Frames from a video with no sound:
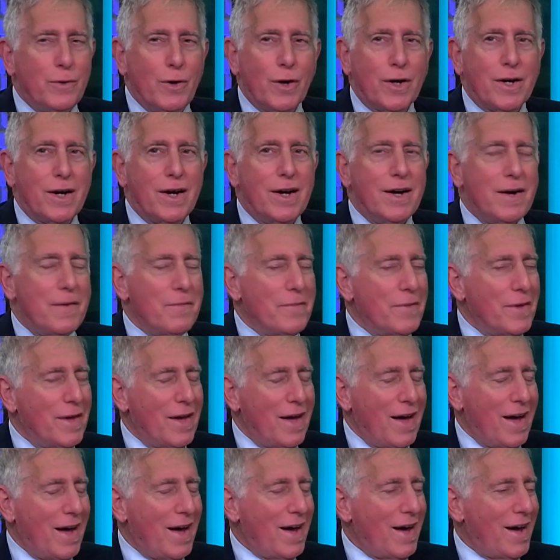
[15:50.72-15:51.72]
look,
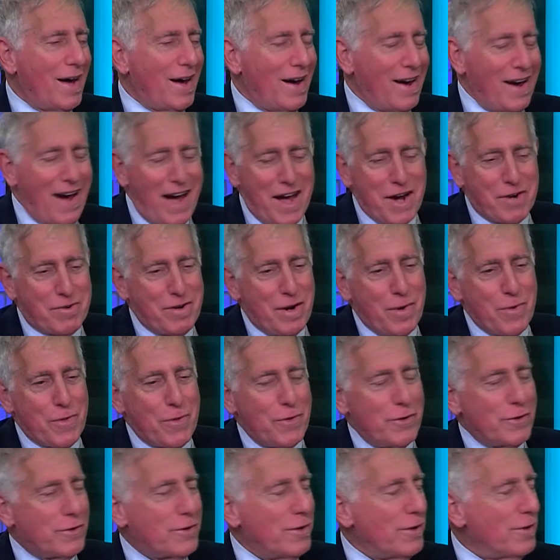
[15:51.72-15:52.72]
I agree with
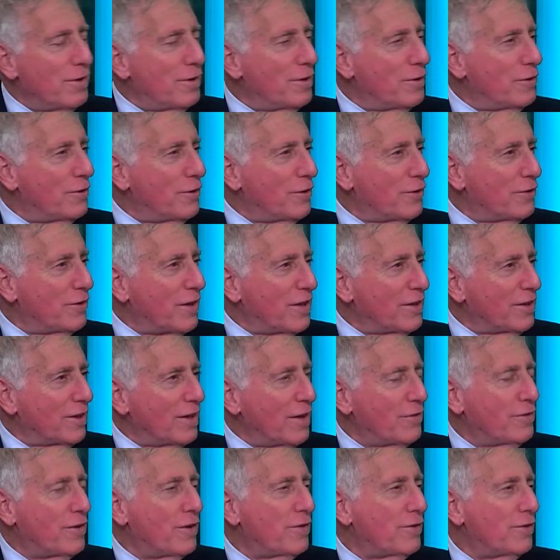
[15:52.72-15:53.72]
it. The center
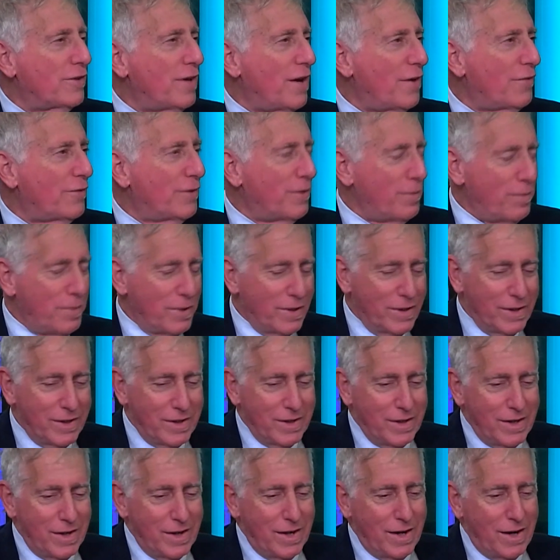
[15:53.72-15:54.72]
left doesn't have to be
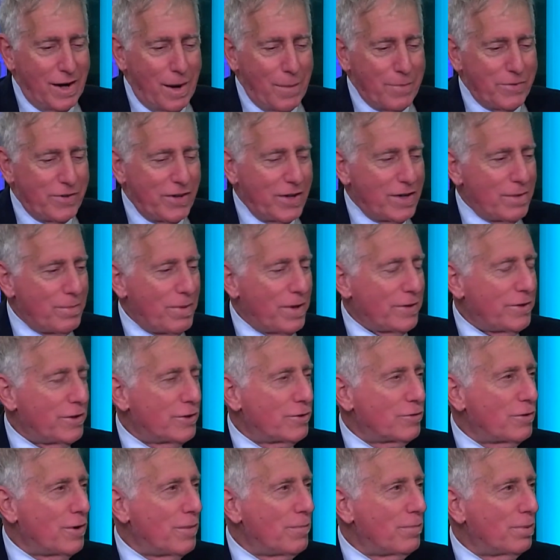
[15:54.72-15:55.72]
upset about the
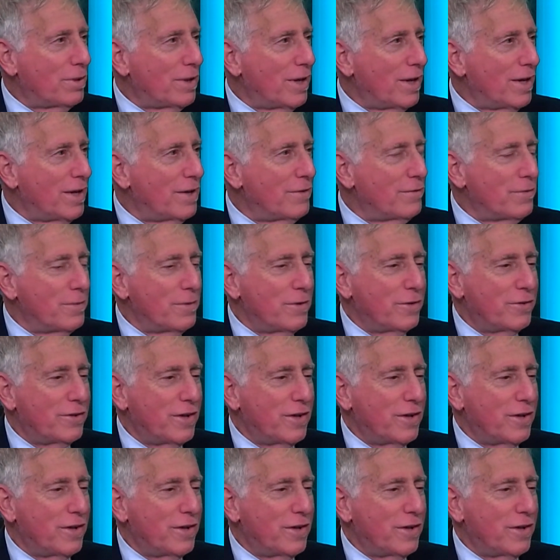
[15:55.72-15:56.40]
Trump plan from the